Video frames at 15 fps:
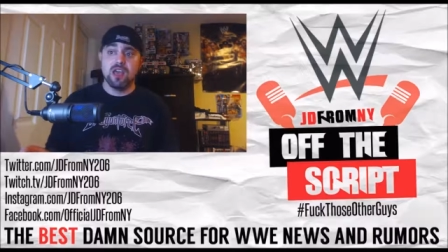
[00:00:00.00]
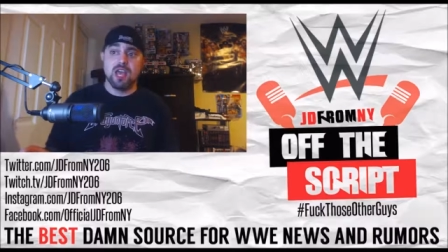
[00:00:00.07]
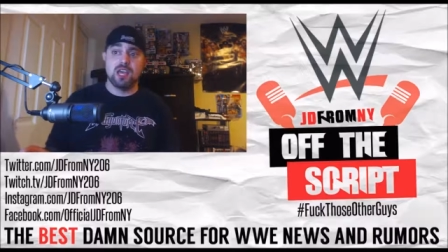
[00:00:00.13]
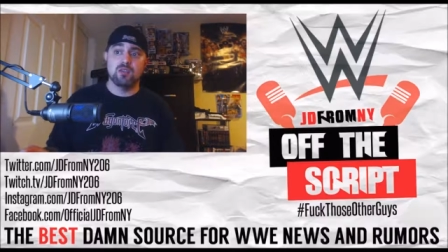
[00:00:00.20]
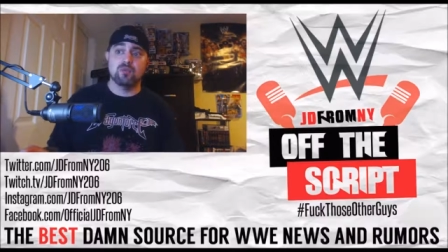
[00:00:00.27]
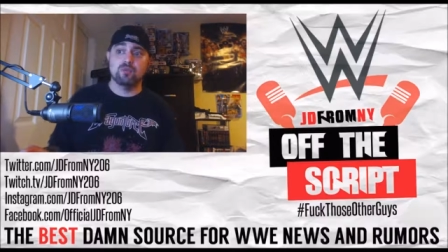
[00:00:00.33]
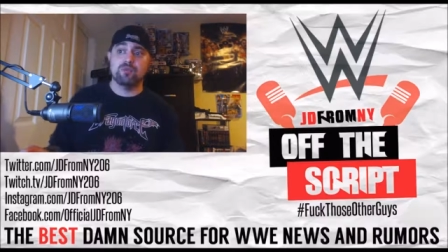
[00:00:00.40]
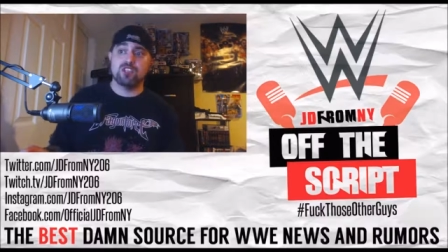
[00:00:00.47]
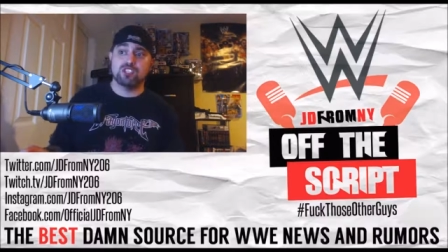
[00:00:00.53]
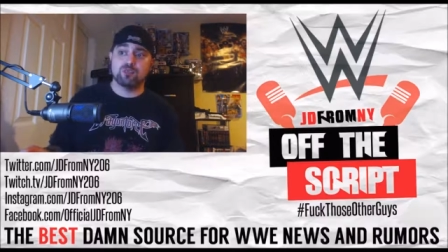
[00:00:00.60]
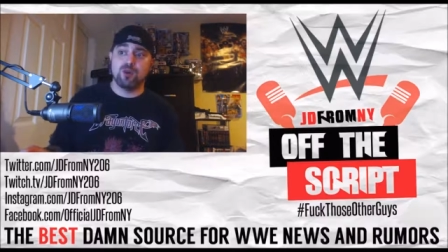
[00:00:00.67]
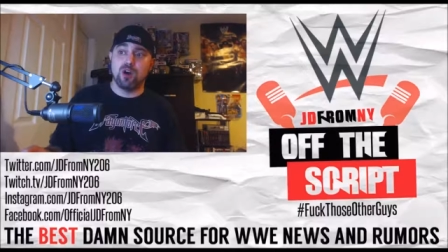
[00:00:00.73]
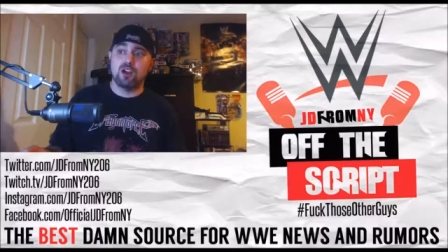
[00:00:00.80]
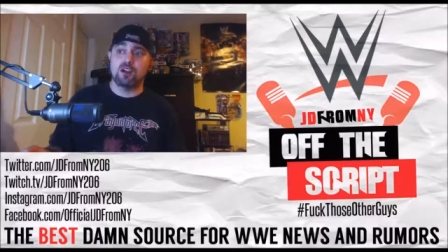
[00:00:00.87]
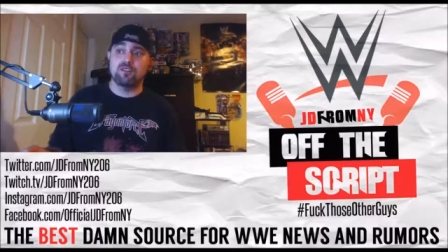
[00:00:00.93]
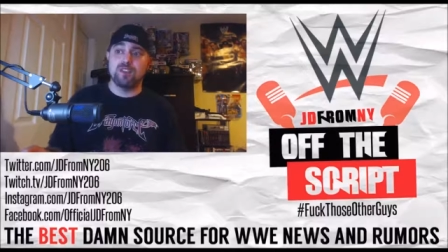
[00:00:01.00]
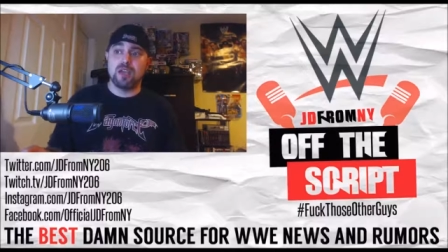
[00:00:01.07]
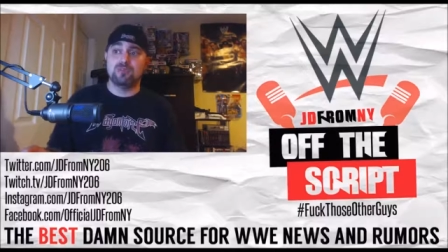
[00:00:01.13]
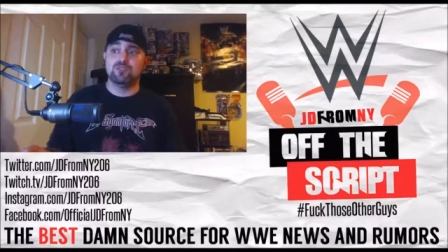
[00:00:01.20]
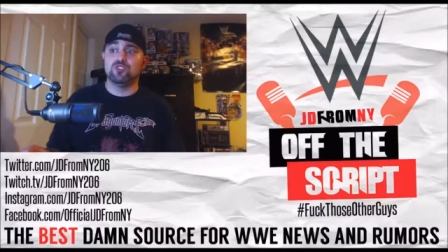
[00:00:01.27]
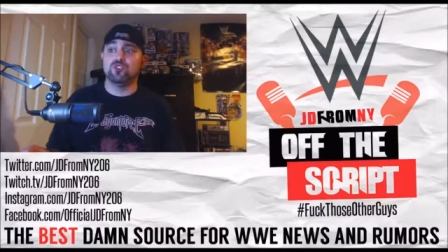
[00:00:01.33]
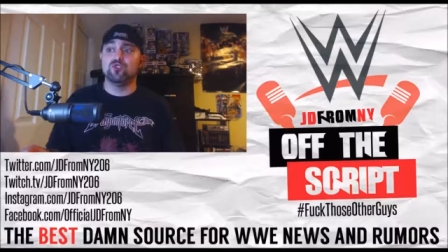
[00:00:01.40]
and it would be smart of
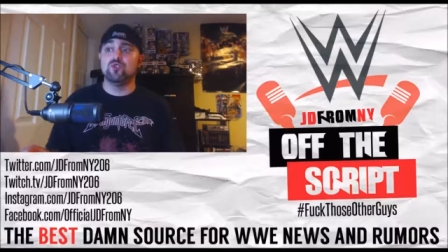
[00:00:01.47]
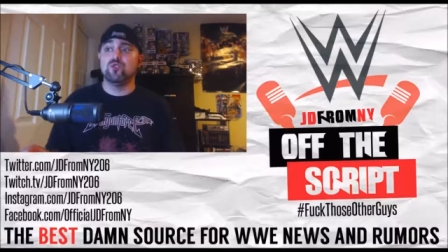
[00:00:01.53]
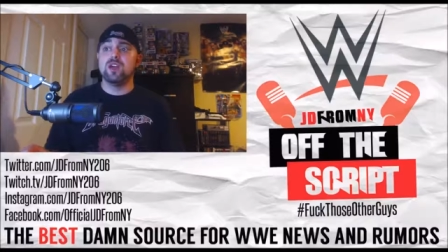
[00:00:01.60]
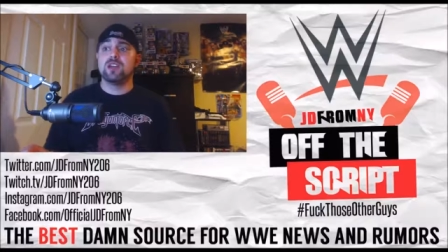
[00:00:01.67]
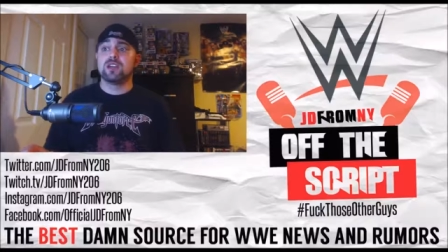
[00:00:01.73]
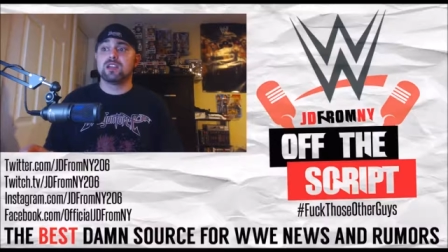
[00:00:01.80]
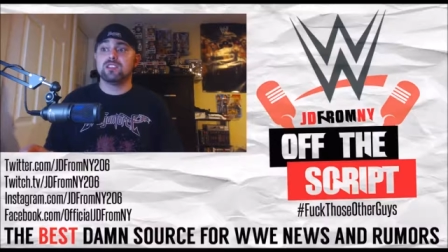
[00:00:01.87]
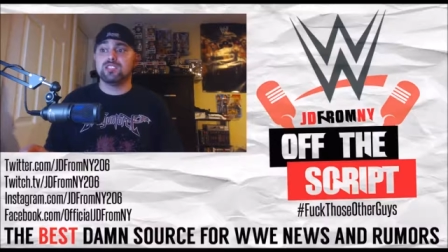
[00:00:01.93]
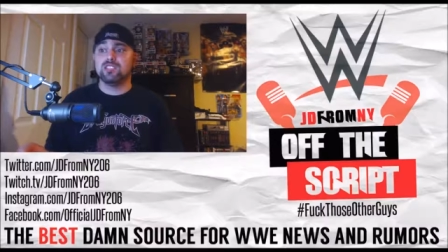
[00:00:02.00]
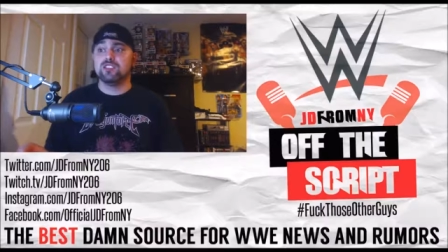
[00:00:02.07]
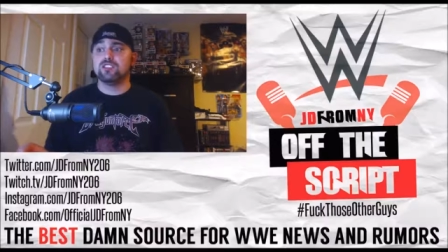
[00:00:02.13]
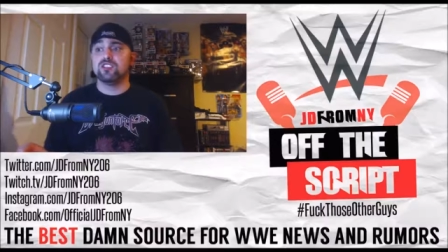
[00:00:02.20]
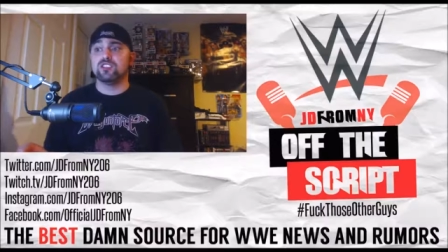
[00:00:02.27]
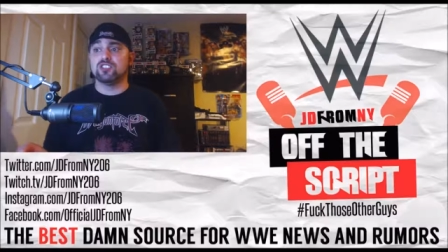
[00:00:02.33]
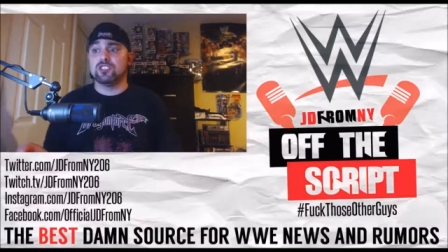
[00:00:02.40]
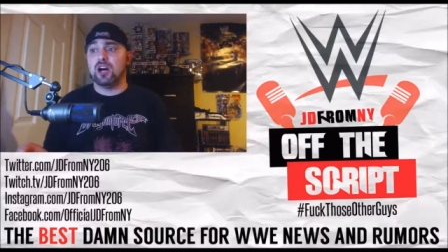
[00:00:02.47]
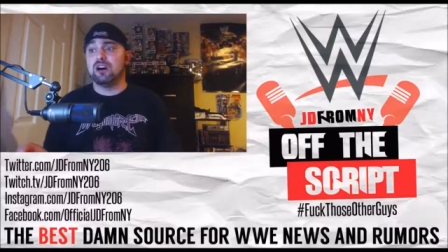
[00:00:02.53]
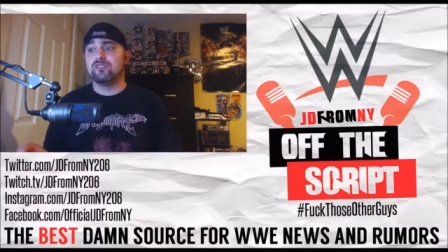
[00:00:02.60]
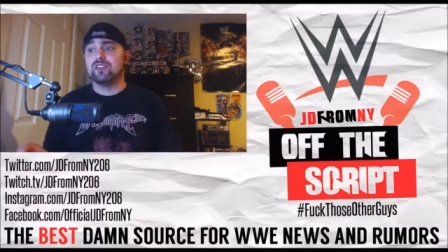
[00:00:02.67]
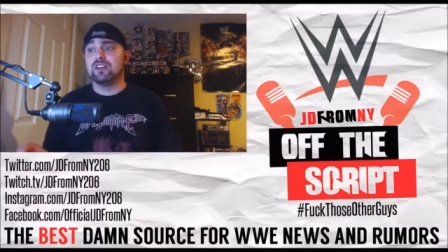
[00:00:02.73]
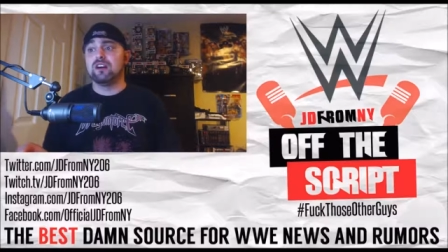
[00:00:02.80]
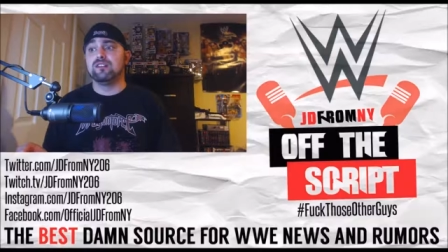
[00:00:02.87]
them to consider
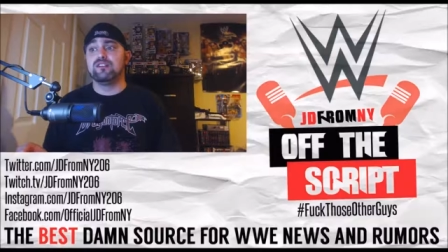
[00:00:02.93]
solving